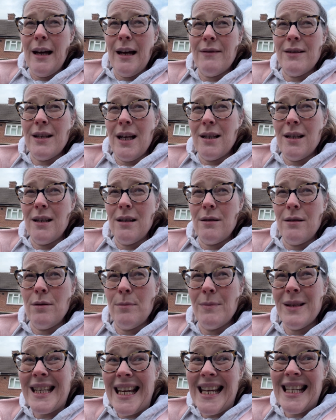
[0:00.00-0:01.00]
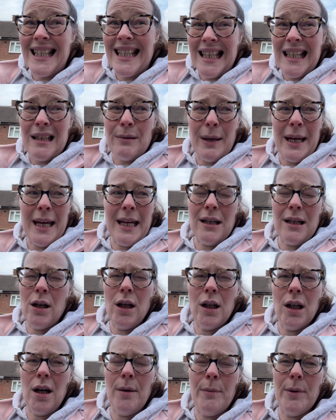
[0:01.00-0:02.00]
I've started some seeds this week. Not a
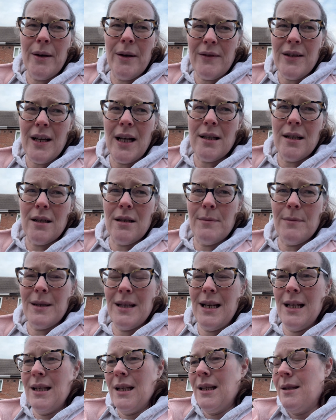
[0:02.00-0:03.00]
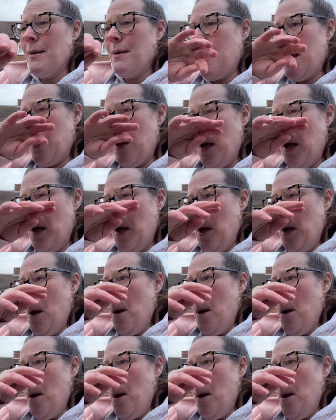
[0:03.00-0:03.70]
lot, but I've started some seeds this week.